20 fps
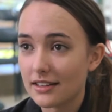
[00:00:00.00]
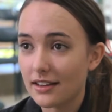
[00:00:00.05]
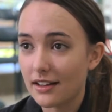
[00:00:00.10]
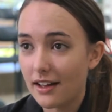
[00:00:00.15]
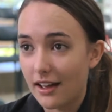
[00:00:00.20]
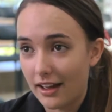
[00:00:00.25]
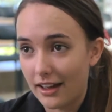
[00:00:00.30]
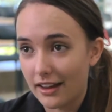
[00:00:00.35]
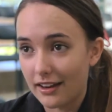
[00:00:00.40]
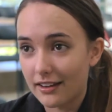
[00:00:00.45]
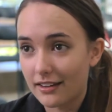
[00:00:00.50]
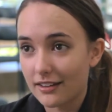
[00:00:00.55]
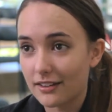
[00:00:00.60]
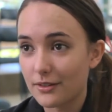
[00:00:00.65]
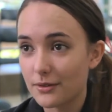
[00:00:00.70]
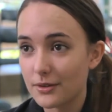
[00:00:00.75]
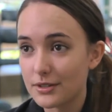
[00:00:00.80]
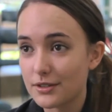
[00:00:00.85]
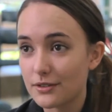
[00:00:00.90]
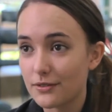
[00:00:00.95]
I
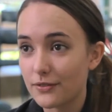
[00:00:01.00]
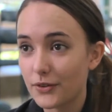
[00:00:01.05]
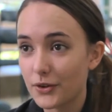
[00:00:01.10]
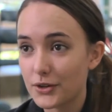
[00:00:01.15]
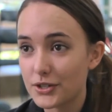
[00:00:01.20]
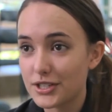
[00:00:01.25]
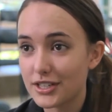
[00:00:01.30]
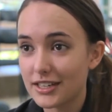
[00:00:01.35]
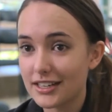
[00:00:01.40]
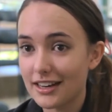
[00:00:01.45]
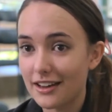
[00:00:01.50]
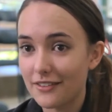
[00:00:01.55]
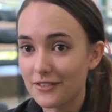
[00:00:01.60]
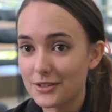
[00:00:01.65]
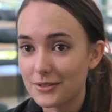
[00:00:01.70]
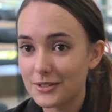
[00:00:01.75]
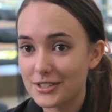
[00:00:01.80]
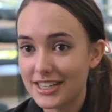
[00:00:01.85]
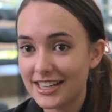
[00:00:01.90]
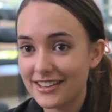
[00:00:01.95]
was fortunate enough
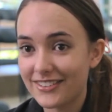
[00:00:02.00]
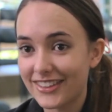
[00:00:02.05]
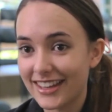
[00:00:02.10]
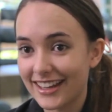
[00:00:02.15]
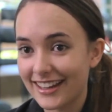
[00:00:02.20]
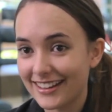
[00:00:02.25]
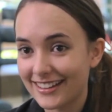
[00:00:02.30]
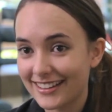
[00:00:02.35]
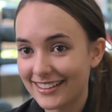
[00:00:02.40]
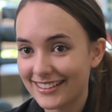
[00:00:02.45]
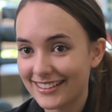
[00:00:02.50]
to achieve that.